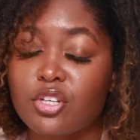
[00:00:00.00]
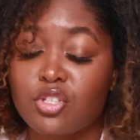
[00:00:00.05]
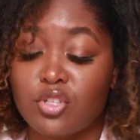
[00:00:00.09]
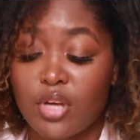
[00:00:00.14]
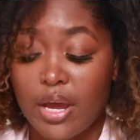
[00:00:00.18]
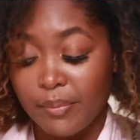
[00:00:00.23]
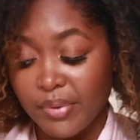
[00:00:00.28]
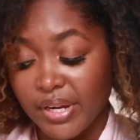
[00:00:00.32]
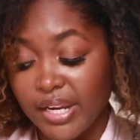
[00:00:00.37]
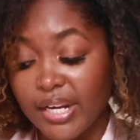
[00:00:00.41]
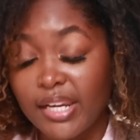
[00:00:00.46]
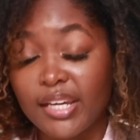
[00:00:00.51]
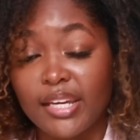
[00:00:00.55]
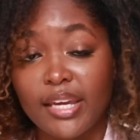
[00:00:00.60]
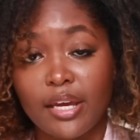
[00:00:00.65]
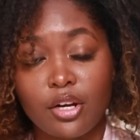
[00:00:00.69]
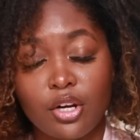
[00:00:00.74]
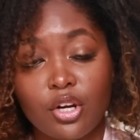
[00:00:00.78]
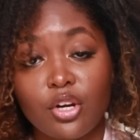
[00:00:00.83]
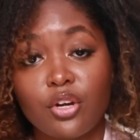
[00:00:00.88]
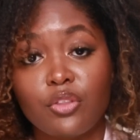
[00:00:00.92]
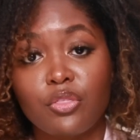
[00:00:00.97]
So I'm gonna
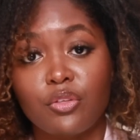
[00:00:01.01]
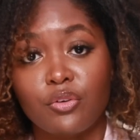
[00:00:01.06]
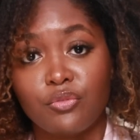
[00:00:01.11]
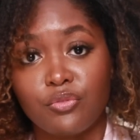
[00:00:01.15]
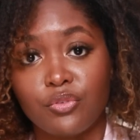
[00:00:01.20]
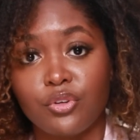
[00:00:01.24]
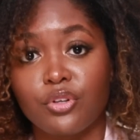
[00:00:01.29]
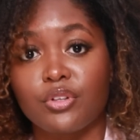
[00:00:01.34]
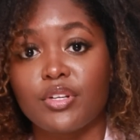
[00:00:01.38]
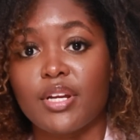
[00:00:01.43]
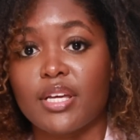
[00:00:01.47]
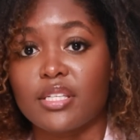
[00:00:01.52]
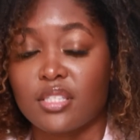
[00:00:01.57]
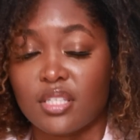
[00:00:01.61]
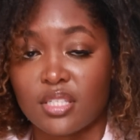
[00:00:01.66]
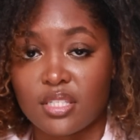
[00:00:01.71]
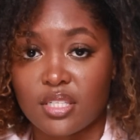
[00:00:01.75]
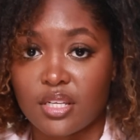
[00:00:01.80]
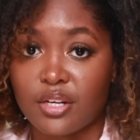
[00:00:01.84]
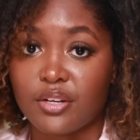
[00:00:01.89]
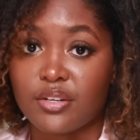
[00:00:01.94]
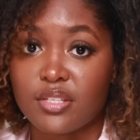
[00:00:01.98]
get her the full
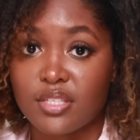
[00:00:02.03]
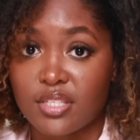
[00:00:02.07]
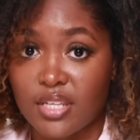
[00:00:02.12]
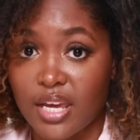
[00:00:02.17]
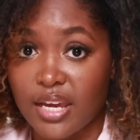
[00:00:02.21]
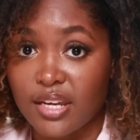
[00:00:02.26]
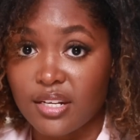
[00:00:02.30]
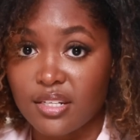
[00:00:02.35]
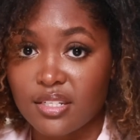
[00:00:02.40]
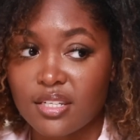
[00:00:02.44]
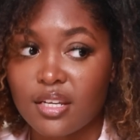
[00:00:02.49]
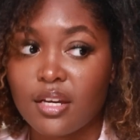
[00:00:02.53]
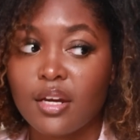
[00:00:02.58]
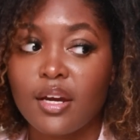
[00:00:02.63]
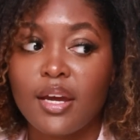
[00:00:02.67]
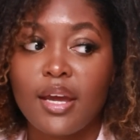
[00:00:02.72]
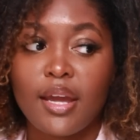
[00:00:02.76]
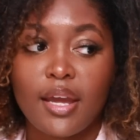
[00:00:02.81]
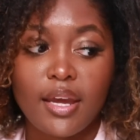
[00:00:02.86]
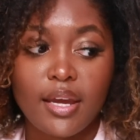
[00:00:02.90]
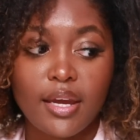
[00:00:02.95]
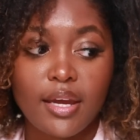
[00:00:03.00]
Necessaire set,
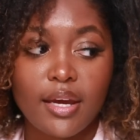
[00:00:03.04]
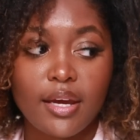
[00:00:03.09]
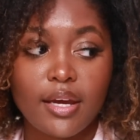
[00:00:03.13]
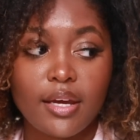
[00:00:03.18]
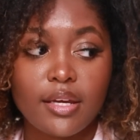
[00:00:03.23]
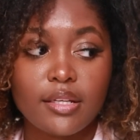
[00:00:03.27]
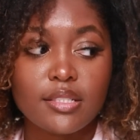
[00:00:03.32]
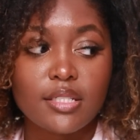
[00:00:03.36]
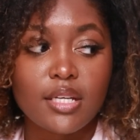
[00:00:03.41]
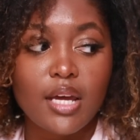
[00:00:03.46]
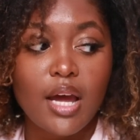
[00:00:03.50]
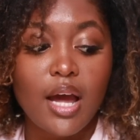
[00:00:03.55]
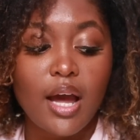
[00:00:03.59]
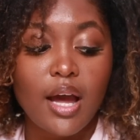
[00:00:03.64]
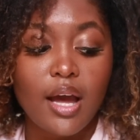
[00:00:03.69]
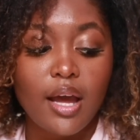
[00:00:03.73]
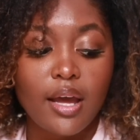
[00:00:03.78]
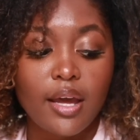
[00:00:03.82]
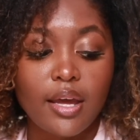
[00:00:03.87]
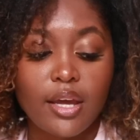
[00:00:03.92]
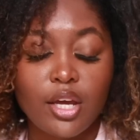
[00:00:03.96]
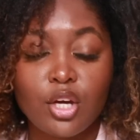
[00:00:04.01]
and
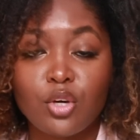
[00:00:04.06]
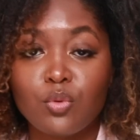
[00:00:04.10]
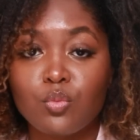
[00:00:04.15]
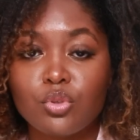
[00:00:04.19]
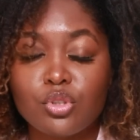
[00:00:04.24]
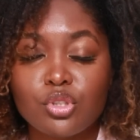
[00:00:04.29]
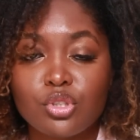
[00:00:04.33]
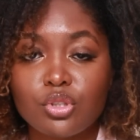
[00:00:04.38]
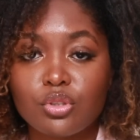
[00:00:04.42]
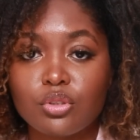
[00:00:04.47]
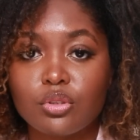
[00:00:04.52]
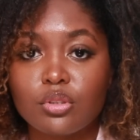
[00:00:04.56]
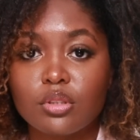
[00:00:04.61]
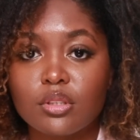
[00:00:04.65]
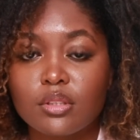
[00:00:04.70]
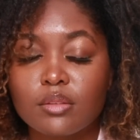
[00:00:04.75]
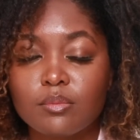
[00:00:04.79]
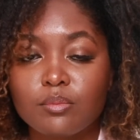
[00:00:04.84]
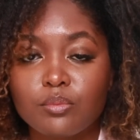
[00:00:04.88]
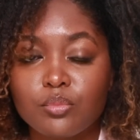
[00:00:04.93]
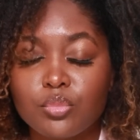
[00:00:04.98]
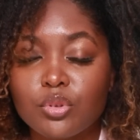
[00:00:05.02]
I
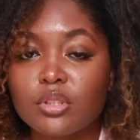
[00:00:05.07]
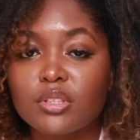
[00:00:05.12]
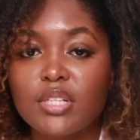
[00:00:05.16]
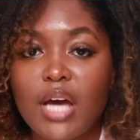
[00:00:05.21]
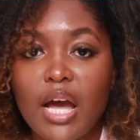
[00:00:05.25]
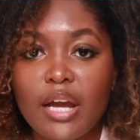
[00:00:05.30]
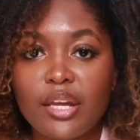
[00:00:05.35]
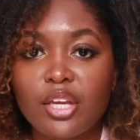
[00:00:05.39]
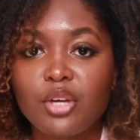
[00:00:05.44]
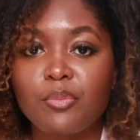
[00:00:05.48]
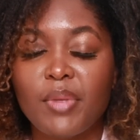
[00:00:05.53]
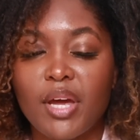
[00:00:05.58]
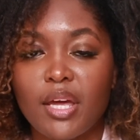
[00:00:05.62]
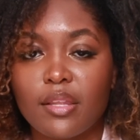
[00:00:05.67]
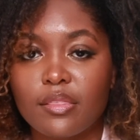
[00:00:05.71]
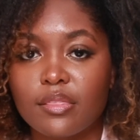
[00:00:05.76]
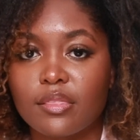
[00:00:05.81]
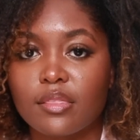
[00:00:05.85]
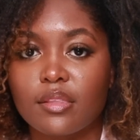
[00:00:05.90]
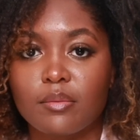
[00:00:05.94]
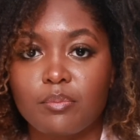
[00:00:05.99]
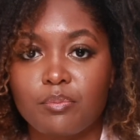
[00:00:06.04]
will
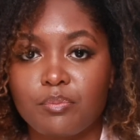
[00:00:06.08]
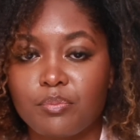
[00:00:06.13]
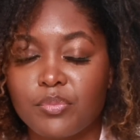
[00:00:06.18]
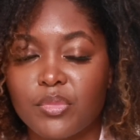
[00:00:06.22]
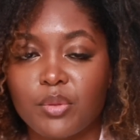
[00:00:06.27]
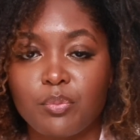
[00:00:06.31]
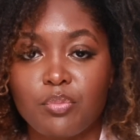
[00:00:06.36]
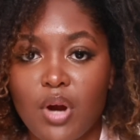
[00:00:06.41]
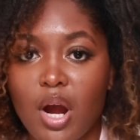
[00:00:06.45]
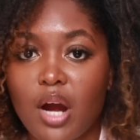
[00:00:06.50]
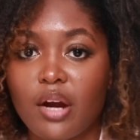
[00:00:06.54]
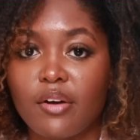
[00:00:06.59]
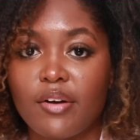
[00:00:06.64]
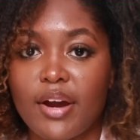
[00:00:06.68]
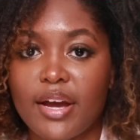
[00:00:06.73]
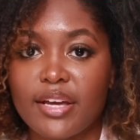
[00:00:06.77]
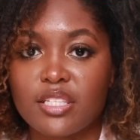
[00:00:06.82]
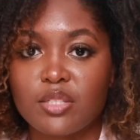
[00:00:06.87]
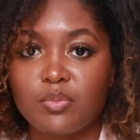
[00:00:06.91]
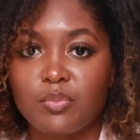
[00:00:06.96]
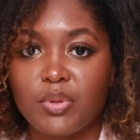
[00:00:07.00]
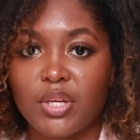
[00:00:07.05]
document the
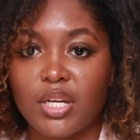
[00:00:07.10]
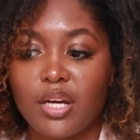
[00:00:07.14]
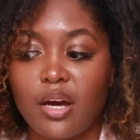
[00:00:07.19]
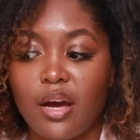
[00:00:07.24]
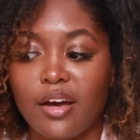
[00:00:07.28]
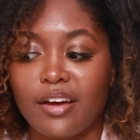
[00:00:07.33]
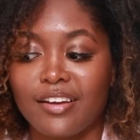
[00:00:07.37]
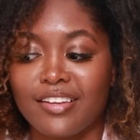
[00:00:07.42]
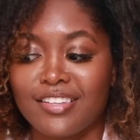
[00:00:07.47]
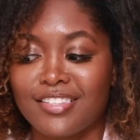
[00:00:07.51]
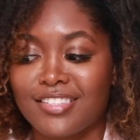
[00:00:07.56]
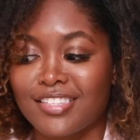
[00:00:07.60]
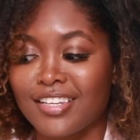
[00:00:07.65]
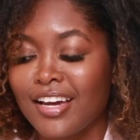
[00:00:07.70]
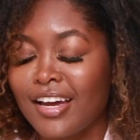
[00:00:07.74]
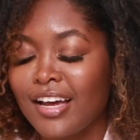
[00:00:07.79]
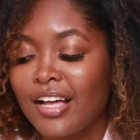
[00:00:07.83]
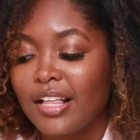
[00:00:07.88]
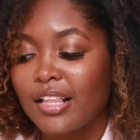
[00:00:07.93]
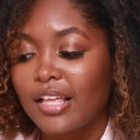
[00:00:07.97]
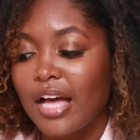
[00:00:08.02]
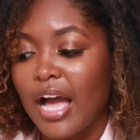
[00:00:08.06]
progress, because
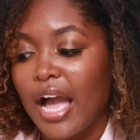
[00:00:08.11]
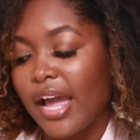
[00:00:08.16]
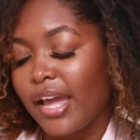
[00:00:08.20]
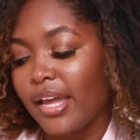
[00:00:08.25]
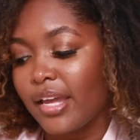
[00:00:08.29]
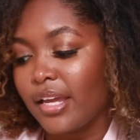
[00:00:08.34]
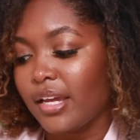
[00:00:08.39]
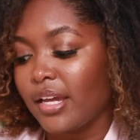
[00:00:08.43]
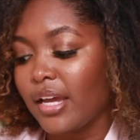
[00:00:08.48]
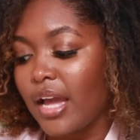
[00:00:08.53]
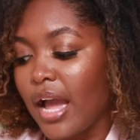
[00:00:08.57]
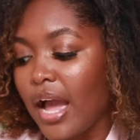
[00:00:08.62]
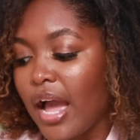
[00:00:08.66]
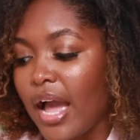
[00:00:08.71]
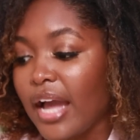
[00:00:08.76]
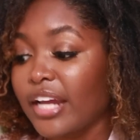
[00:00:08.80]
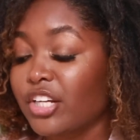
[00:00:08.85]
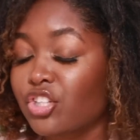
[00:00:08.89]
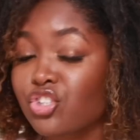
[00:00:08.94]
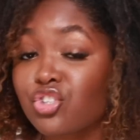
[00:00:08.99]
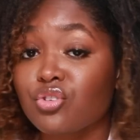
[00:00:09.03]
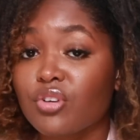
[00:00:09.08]
I
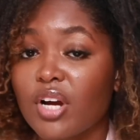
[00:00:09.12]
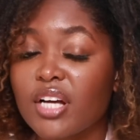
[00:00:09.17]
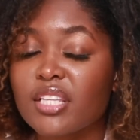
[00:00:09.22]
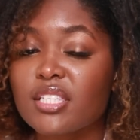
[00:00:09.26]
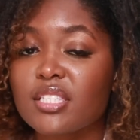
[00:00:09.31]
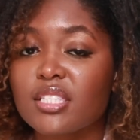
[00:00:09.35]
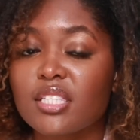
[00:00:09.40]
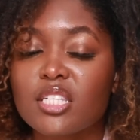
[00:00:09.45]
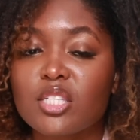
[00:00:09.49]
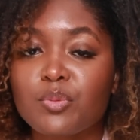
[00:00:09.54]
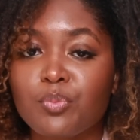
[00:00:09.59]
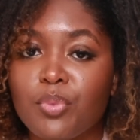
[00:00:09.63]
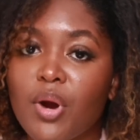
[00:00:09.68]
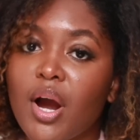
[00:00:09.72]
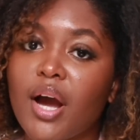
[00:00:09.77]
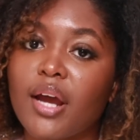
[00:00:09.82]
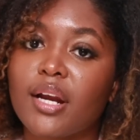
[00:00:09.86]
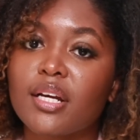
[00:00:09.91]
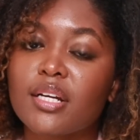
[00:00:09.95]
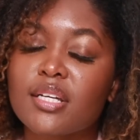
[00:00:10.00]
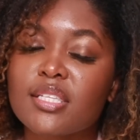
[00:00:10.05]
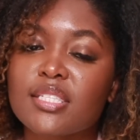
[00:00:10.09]
trust these
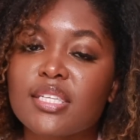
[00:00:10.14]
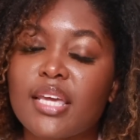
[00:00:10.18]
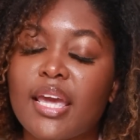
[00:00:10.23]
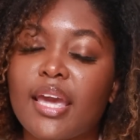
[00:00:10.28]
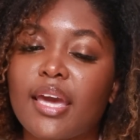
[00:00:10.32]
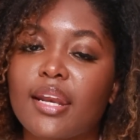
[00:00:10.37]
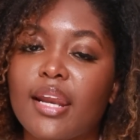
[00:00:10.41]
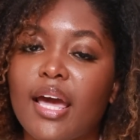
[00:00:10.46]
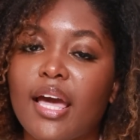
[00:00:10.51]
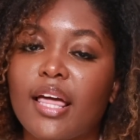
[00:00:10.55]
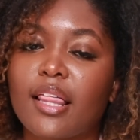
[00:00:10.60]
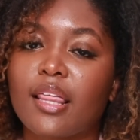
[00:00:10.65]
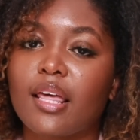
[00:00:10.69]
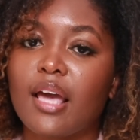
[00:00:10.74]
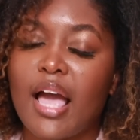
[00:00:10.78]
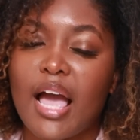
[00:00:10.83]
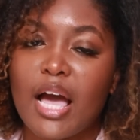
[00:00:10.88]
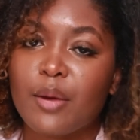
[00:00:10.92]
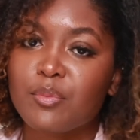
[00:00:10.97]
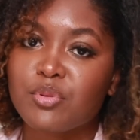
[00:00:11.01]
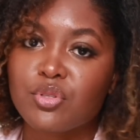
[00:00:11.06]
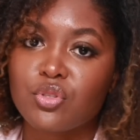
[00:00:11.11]
products and I
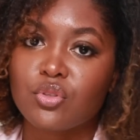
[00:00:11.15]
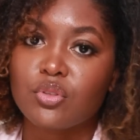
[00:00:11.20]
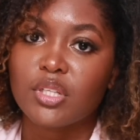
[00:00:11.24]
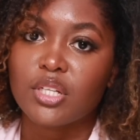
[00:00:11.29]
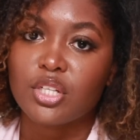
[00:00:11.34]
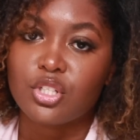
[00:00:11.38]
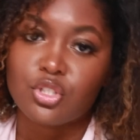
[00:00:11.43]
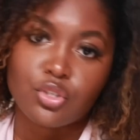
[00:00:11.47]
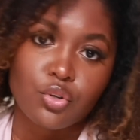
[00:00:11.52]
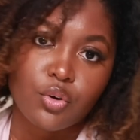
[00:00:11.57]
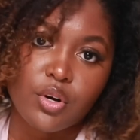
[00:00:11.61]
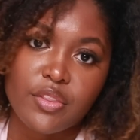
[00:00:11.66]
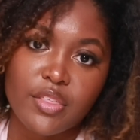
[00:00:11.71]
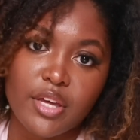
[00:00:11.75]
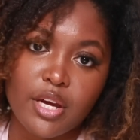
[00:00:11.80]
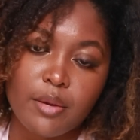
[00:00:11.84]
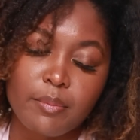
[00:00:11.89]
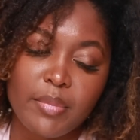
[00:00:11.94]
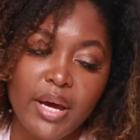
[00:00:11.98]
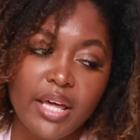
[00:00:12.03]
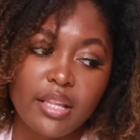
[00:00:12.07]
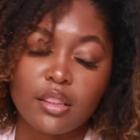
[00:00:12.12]
absolutely adore
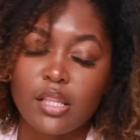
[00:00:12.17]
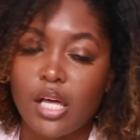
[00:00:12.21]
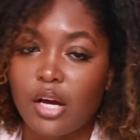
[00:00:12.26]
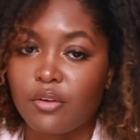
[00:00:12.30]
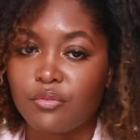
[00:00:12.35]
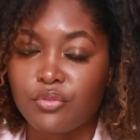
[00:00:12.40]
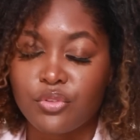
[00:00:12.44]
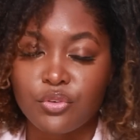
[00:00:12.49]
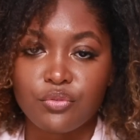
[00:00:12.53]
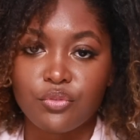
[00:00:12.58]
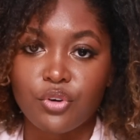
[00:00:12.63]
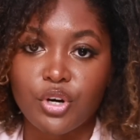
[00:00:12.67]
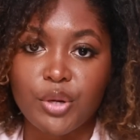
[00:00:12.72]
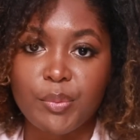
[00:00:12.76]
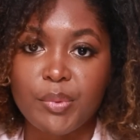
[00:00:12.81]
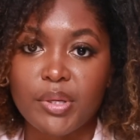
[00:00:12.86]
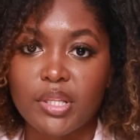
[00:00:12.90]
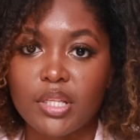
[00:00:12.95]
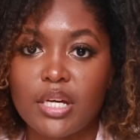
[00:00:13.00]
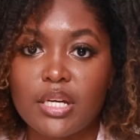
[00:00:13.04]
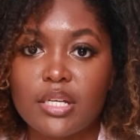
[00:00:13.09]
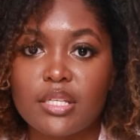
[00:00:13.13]
them. I love the
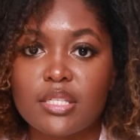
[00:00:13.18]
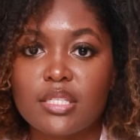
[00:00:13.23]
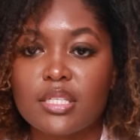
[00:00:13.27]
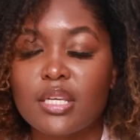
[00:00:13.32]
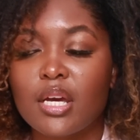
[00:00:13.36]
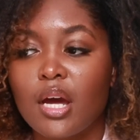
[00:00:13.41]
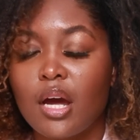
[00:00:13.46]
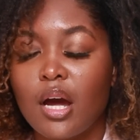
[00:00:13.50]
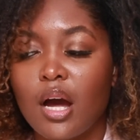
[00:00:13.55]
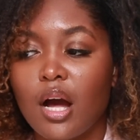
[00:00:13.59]
formulas.